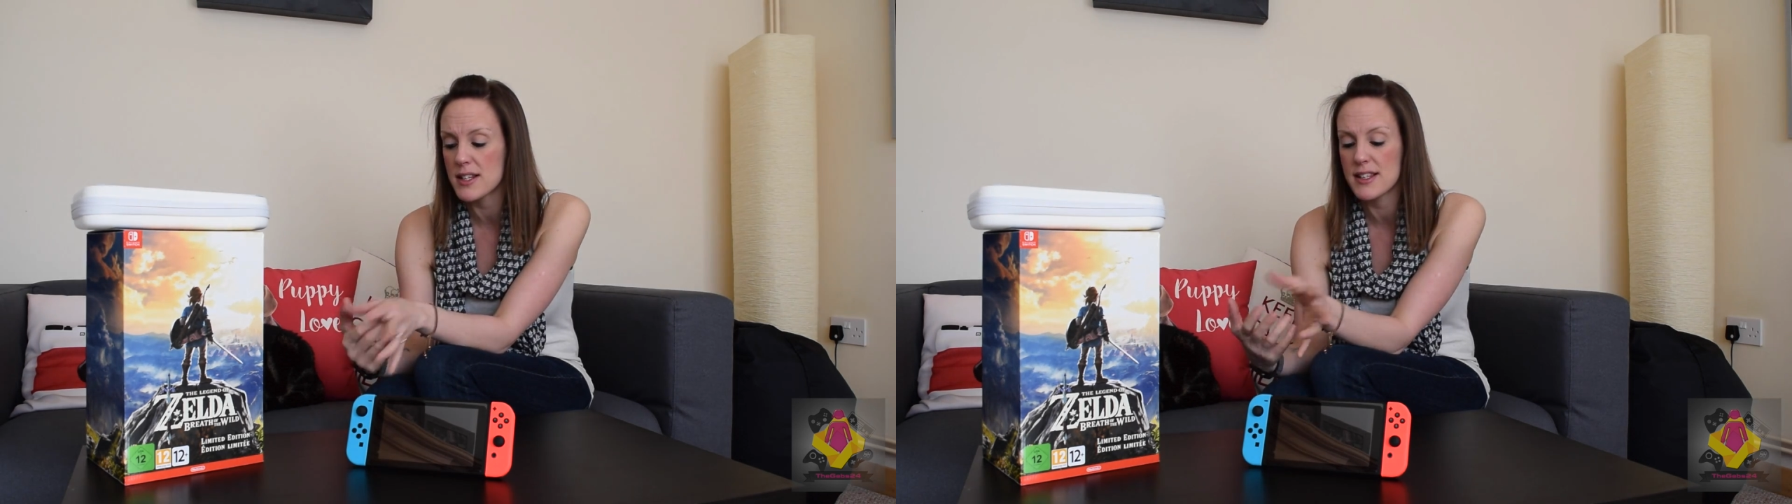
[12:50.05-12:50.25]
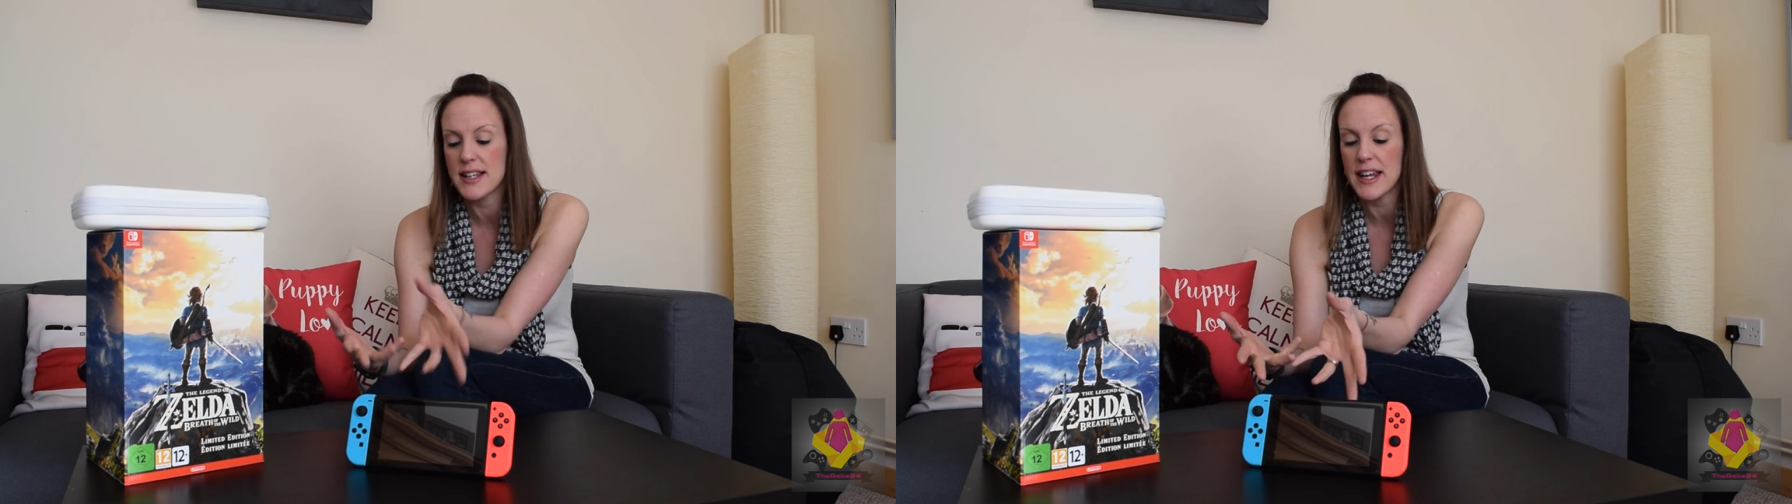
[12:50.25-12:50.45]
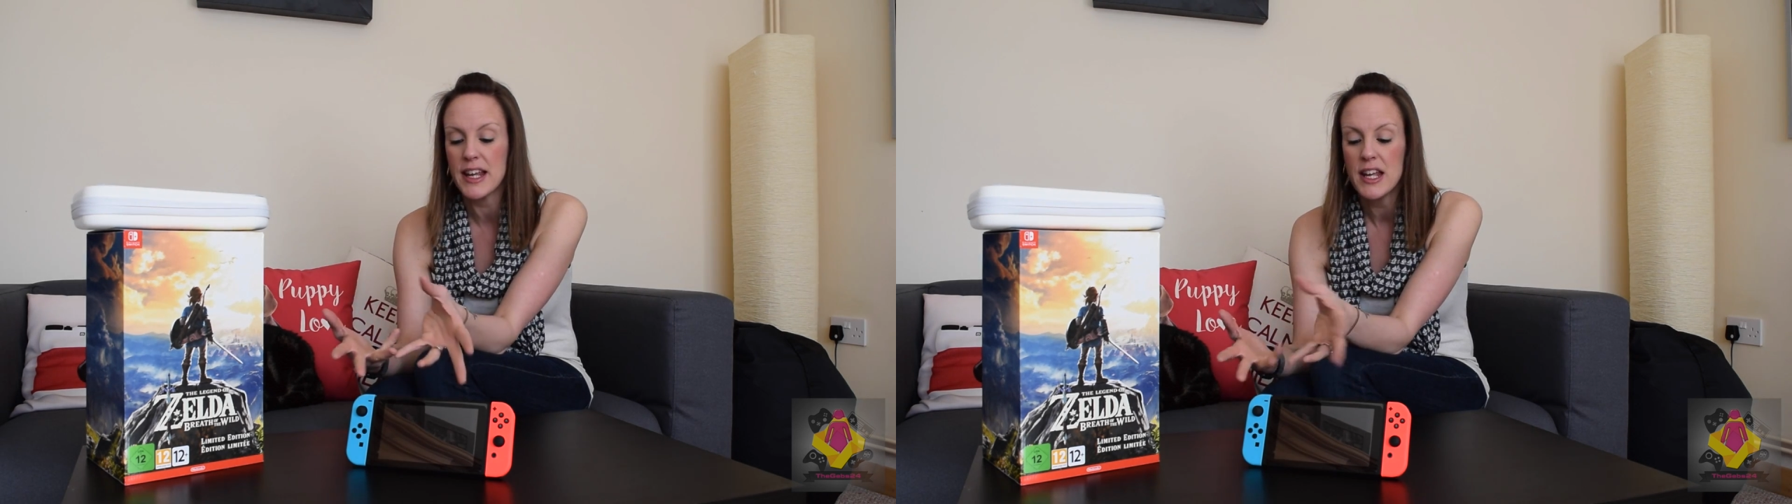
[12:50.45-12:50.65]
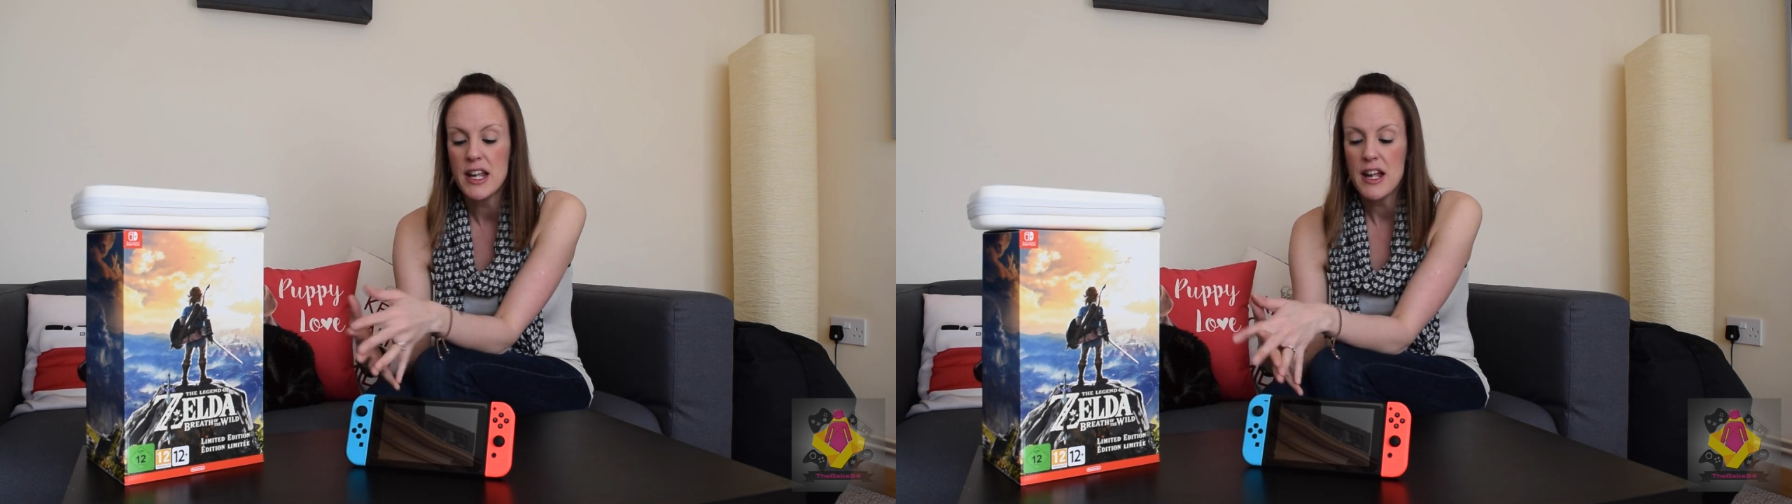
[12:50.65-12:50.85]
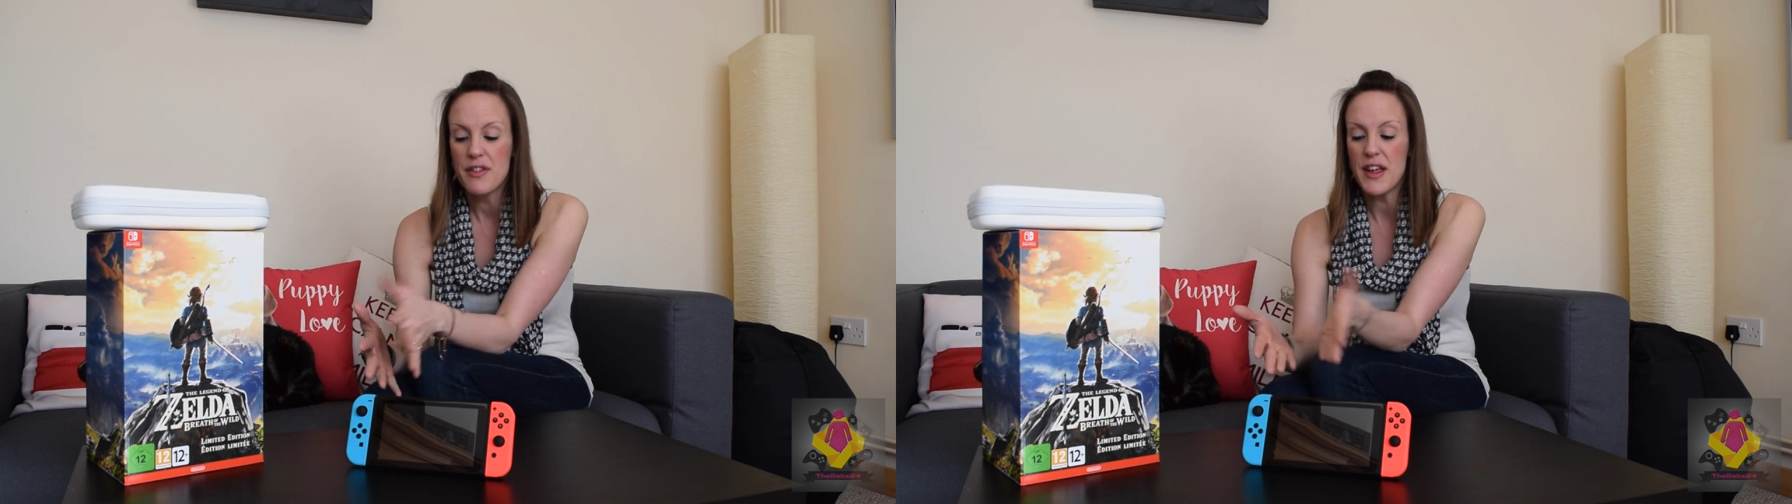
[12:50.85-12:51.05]
to see
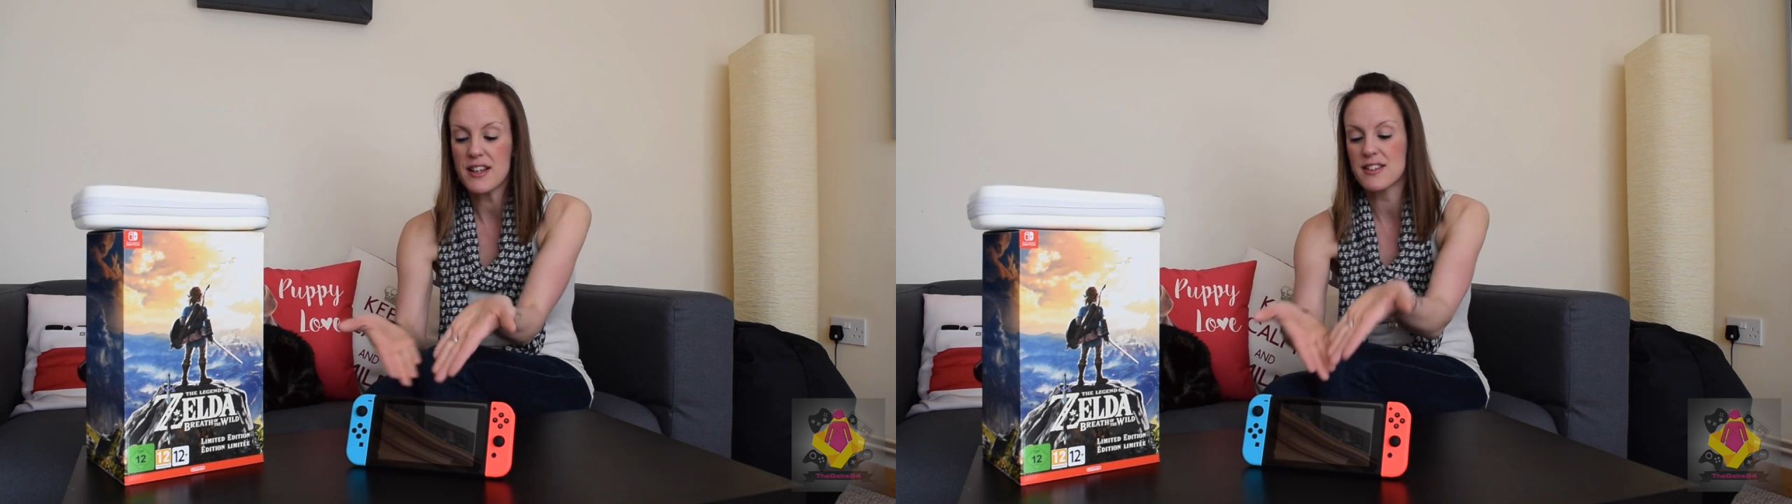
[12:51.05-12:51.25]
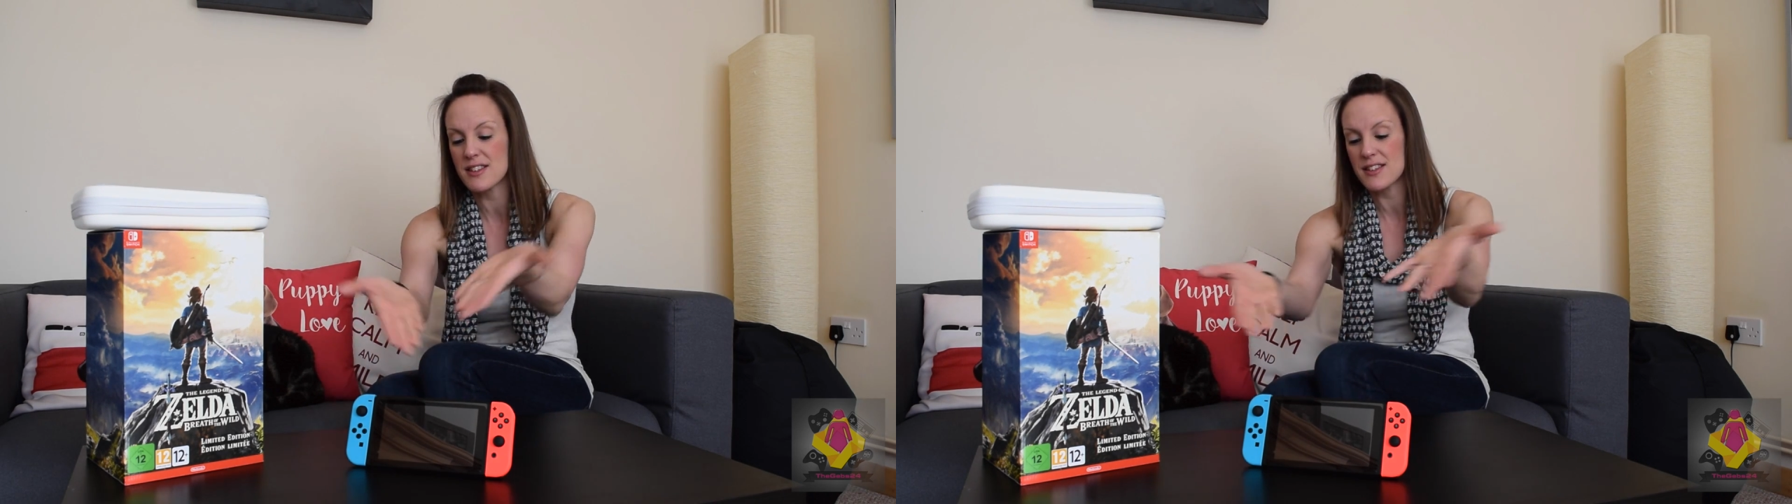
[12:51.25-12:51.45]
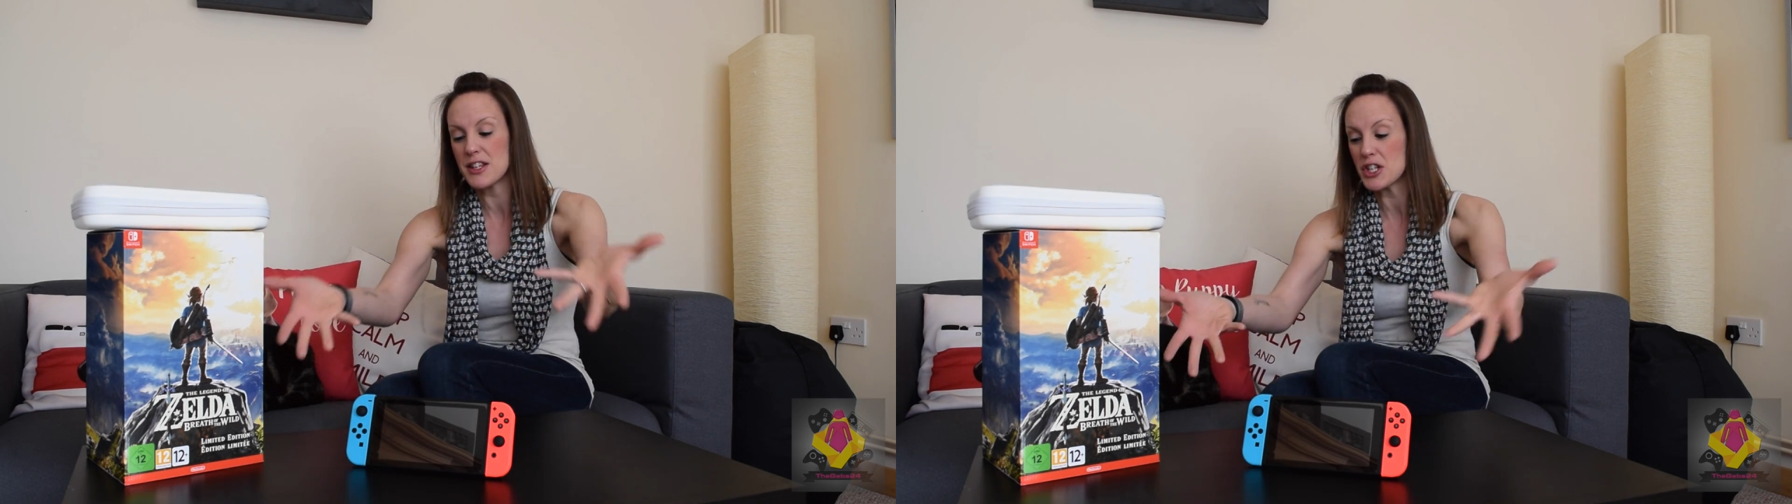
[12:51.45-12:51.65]
this